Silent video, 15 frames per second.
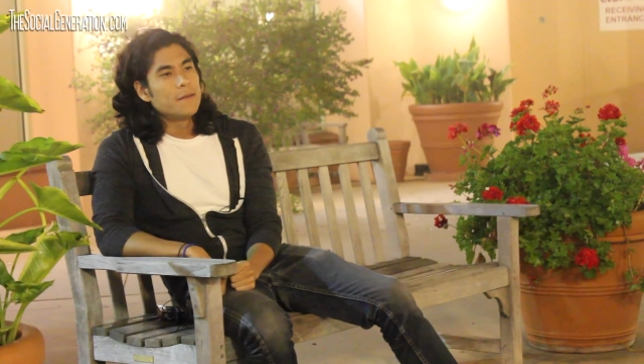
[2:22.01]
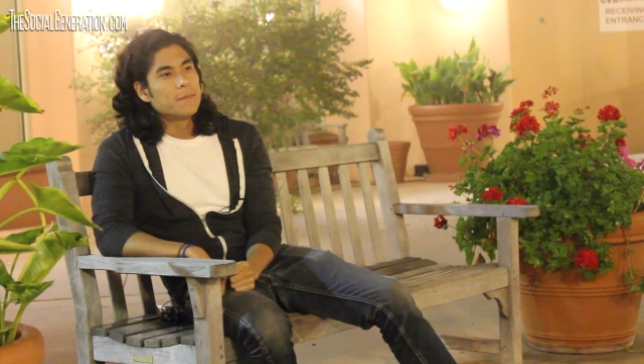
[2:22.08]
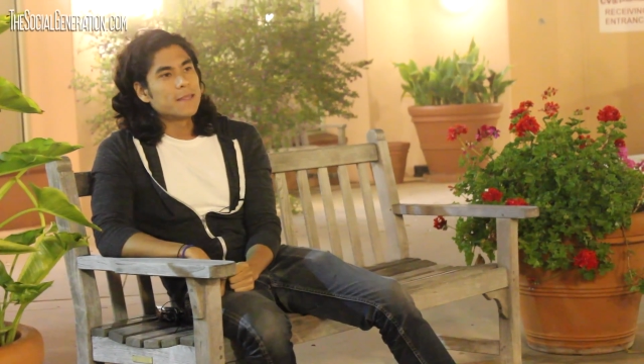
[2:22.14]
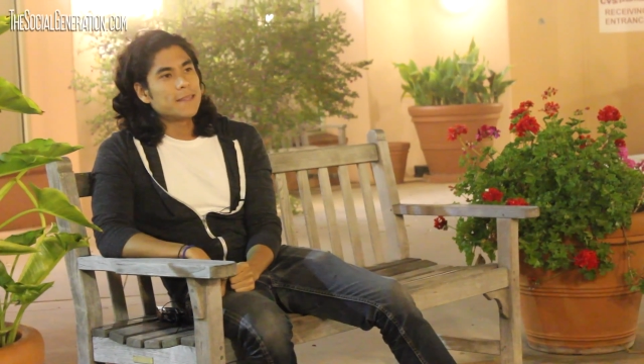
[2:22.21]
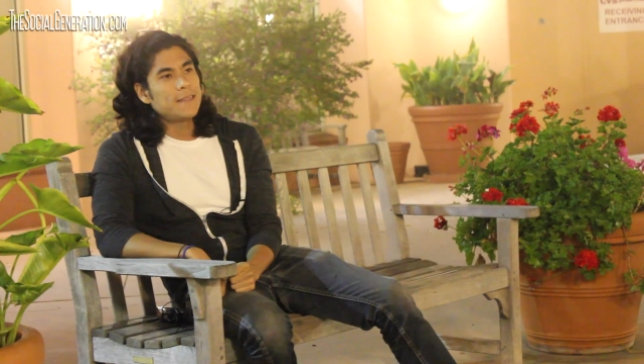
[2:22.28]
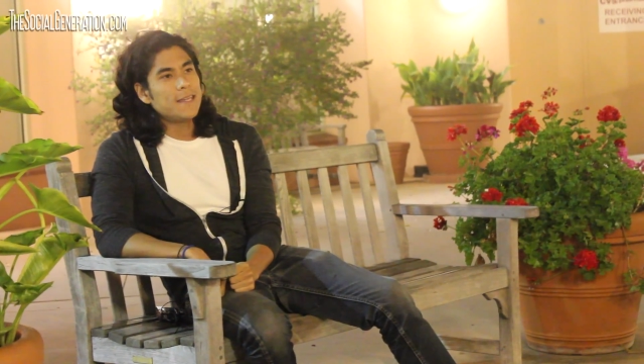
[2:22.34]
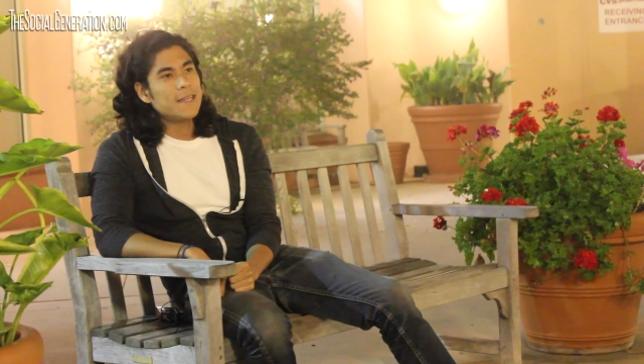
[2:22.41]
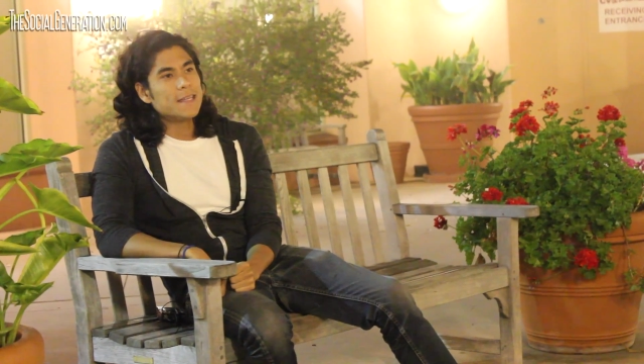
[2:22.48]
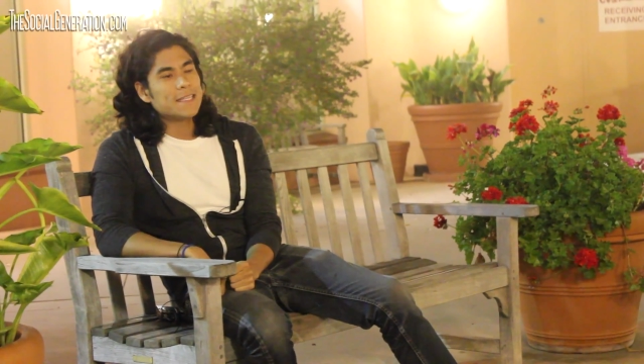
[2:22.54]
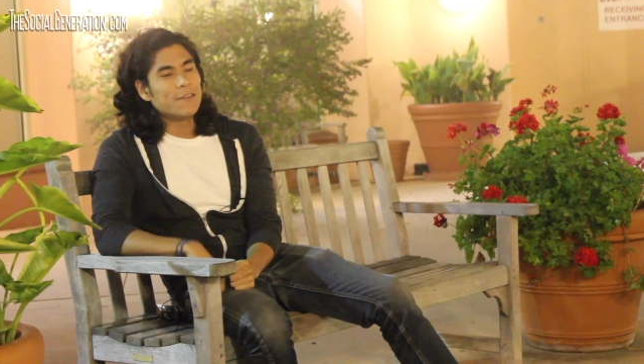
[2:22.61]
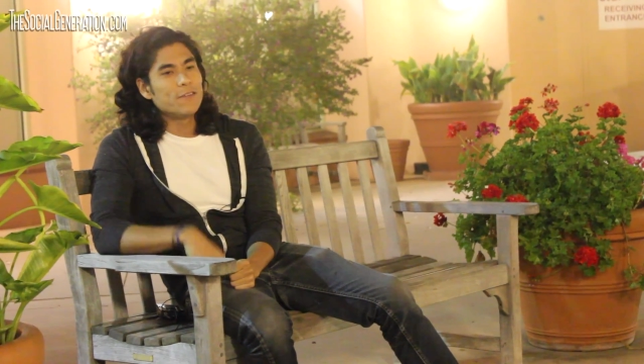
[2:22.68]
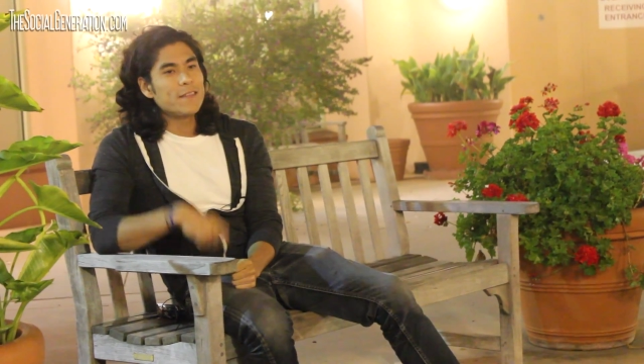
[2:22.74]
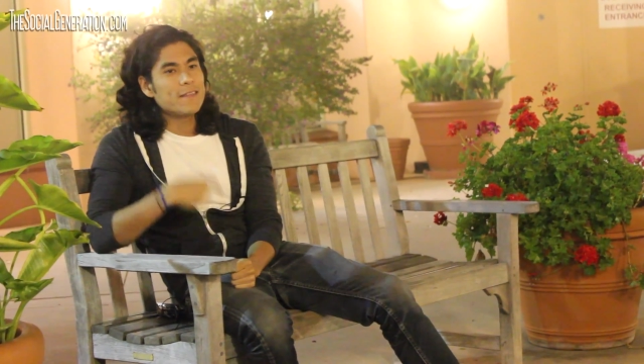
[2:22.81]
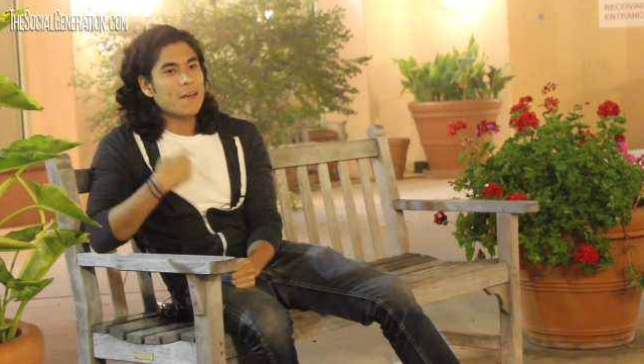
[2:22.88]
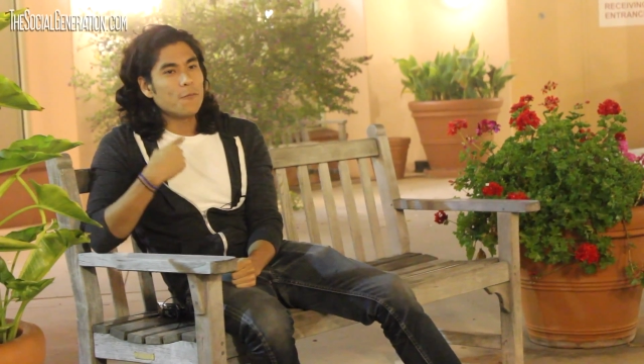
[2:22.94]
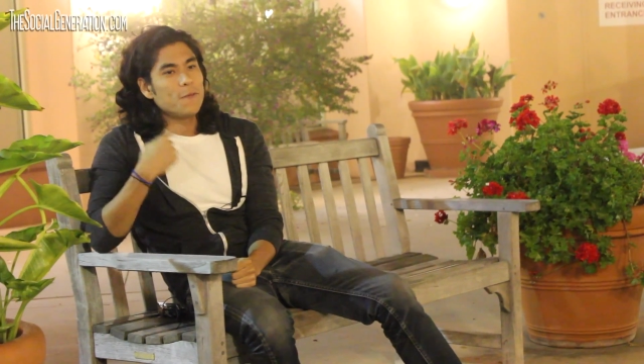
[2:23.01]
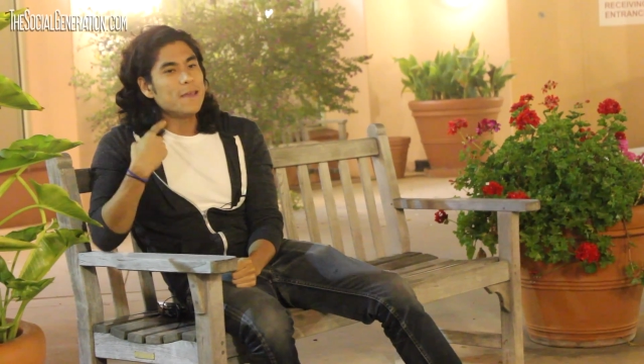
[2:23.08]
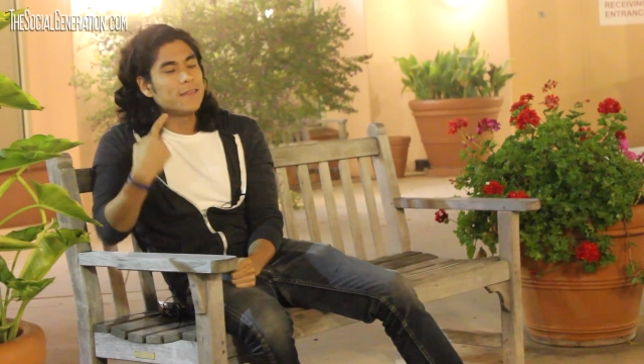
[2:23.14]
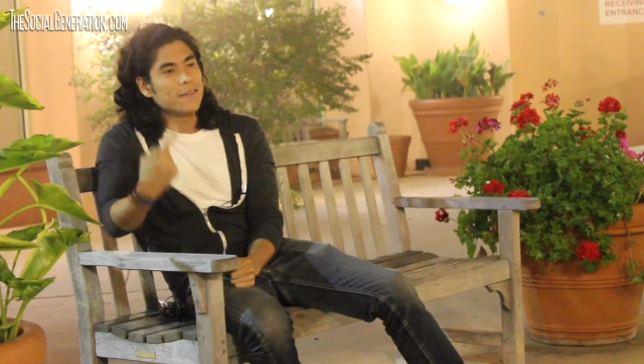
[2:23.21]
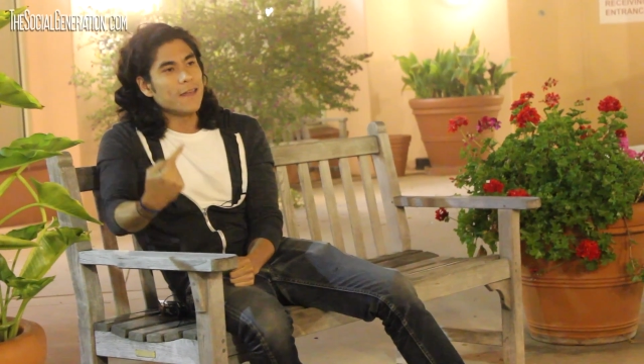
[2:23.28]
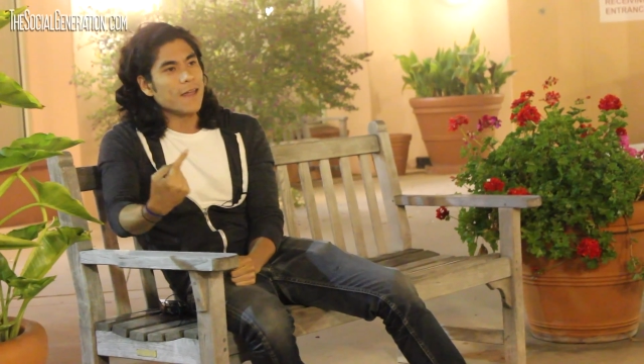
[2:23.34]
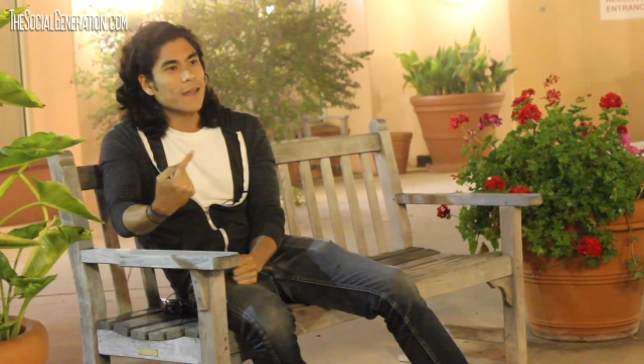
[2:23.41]
But the thing is, everything that
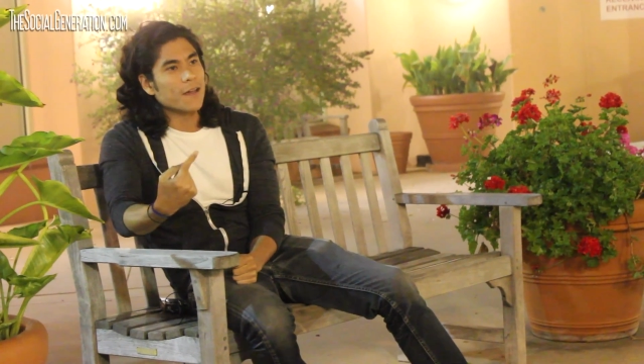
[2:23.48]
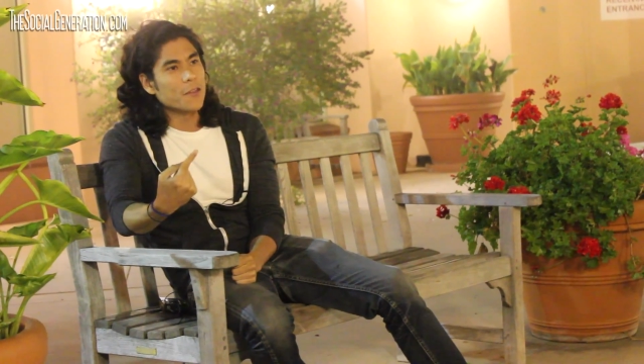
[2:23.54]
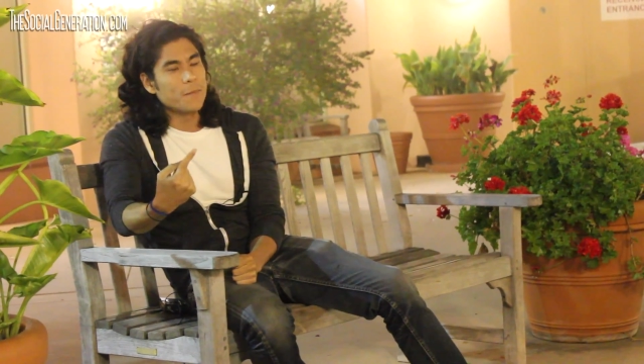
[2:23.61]
we think,